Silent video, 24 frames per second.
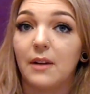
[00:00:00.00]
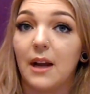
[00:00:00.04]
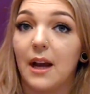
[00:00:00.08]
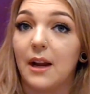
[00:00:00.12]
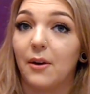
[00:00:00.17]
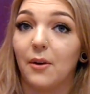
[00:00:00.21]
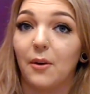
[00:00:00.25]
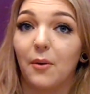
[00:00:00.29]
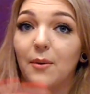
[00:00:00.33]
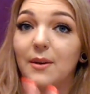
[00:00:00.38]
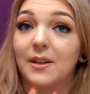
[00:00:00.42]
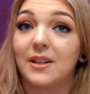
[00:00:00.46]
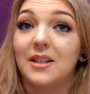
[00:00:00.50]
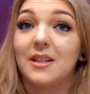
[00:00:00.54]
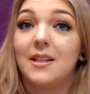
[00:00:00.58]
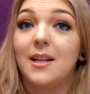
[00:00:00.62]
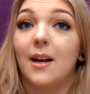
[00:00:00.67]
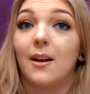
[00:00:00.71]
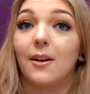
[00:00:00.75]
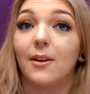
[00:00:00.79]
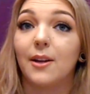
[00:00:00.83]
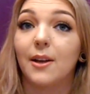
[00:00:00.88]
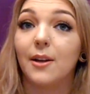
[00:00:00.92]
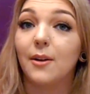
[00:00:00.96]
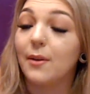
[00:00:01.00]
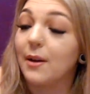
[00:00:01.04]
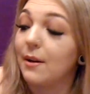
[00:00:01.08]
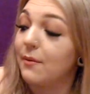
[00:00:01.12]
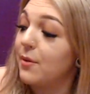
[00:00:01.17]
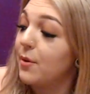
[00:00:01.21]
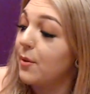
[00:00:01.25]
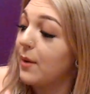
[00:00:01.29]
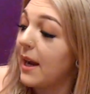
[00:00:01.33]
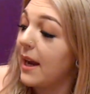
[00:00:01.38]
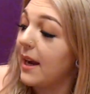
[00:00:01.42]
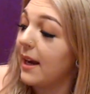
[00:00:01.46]
I don't know what to tell you. If
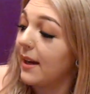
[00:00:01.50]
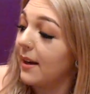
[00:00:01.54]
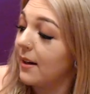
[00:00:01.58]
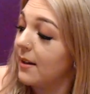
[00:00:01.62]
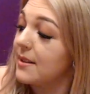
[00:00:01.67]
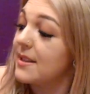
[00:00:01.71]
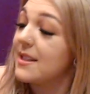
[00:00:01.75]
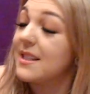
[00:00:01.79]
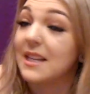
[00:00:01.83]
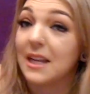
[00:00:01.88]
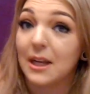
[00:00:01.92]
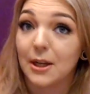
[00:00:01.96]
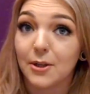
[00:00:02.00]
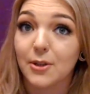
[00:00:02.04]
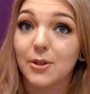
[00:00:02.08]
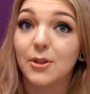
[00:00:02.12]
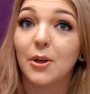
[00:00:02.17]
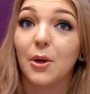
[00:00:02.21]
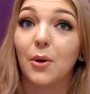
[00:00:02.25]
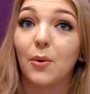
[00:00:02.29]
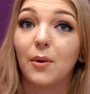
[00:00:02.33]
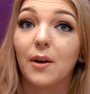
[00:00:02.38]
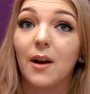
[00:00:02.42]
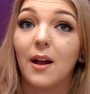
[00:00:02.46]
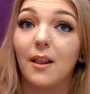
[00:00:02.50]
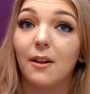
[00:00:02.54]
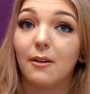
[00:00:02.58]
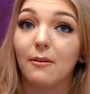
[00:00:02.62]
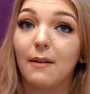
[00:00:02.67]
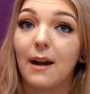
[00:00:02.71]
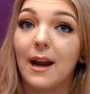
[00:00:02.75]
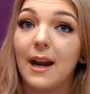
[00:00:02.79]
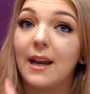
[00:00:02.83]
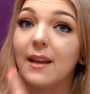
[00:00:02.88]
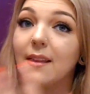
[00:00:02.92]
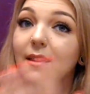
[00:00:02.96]
you can't get a skin tone color
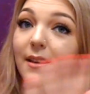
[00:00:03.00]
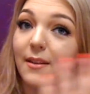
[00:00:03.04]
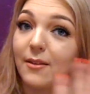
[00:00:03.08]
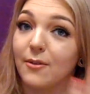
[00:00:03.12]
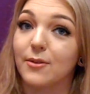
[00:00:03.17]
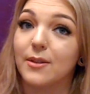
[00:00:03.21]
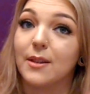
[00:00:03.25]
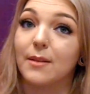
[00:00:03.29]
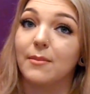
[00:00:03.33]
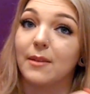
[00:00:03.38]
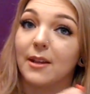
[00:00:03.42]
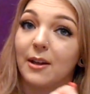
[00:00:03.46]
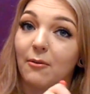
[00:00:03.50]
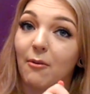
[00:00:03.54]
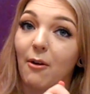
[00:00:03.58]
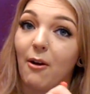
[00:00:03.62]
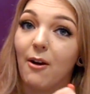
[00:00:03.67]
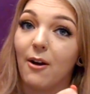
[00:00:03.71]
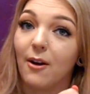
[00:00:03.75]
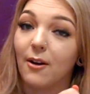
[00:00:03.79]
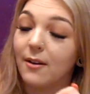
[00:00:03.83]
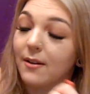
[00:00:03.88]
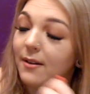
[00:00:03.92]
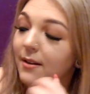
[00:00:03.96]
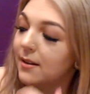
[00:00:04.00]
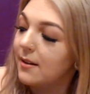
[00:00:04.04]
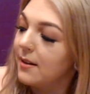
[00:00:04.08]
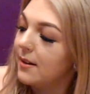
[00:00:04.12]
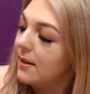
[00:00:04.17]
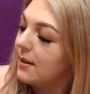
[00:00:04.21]
right, then there's something wrong.